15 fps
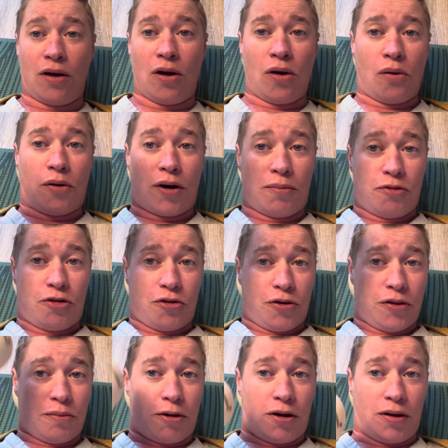When I'm
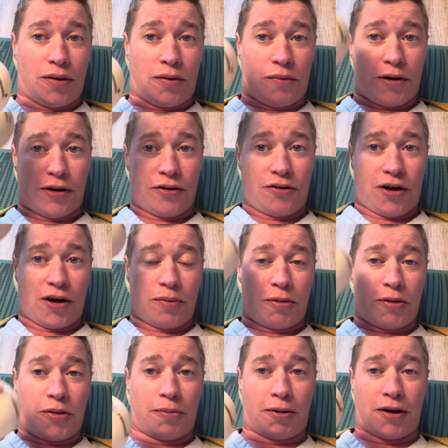doing the ball on the right side, I
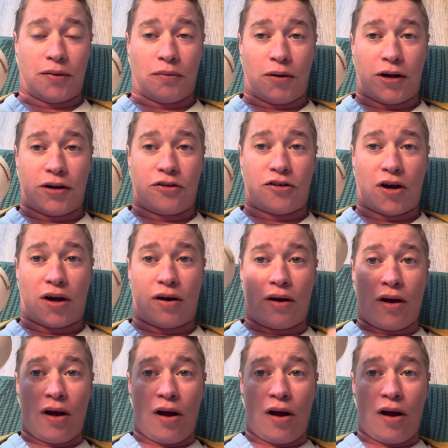put the ball on the right side.